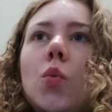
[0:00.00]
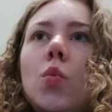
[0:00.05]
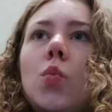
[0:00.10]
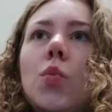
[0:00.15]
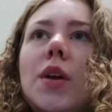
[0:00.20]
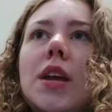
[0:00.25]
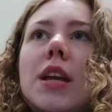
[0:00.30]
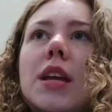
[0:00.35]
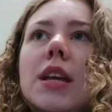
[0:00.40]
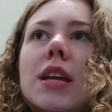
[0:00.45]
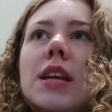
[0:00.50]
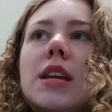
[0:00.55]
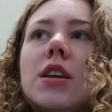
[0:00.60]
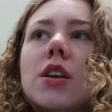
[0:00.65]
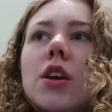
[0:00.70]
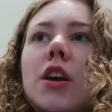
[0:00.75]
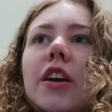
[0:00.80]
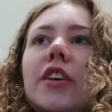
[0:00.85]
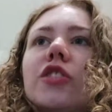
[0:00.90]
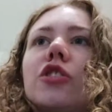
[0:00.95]
We
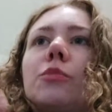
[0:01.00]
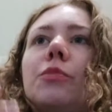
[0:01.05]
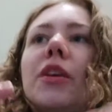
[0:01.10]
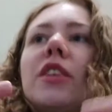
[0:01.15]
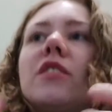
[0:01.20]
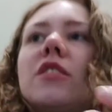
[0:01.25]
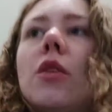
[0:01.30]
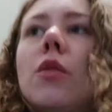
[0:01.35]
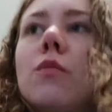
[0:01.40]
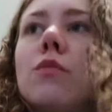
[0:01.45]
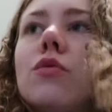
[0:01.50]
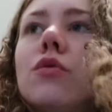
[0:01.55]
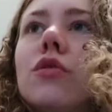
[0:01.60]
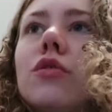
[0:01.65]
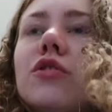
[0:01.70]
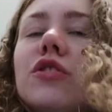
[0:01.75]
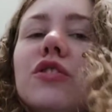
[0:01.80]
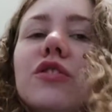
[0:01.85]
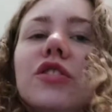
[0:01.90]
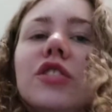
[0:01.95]
express our
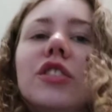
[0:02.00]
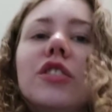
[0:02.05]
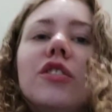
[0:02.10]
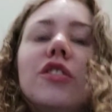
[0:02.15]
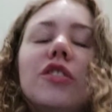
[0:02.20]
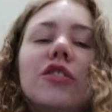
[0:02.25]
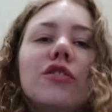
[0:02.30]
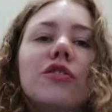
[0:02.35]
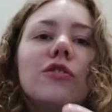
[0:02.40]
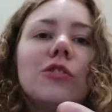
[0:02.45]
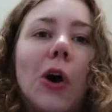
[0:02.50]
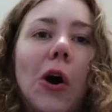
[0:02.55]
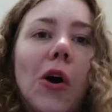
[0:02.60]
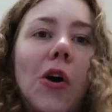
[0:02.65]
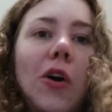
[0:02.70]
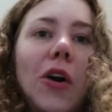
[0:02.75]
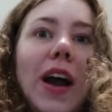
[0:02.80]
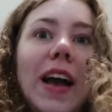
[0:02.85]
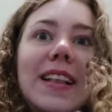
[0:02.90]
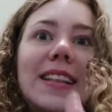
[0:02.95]
emotions in
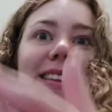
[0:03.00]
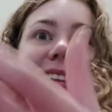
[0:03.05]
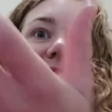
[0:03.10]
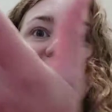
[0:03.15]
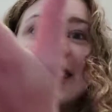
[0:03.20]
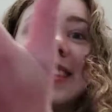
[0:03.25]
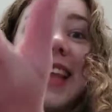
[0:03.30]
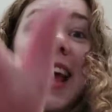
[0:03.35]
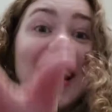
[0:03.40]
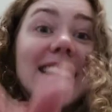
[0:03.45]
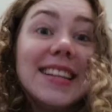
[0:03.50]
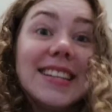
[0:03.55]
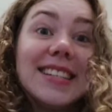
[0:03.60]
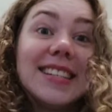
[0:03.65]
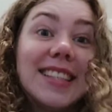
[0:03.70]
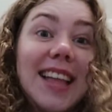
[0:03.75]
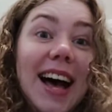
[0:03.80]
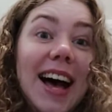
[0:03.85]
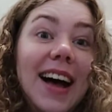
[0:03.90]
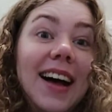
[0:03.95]
song, and they
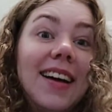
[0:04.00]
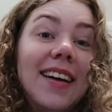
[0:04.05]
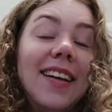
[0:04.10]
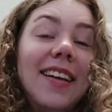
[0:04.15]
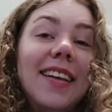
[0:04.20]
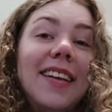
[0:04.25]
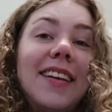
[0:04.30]
did that.